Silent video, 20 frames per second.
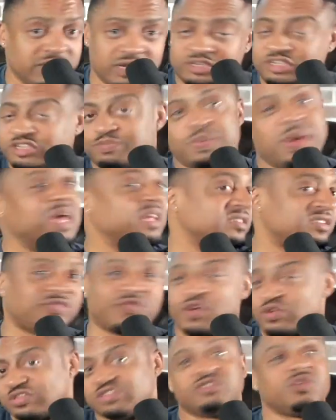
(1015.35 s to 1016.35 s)
Spence
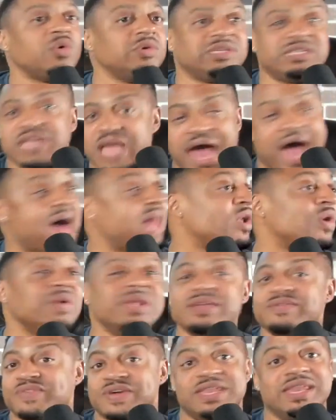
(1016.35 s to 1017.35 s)
versus Ortiz. I don't
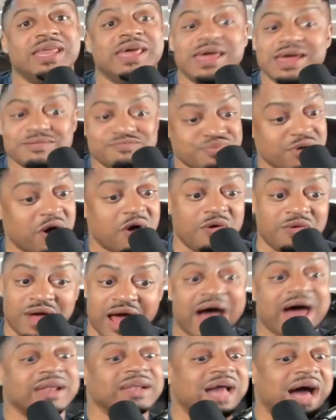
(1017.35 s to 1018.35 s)
even, bro,
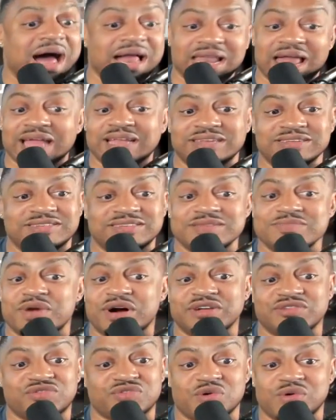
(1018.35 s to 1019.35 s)
I like to see
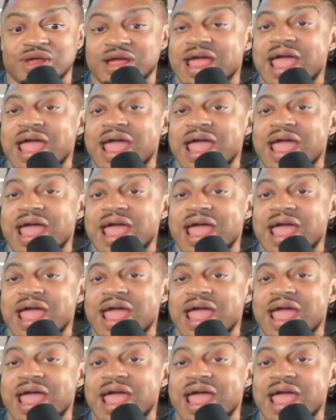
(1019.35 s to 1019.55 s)
mugs throw their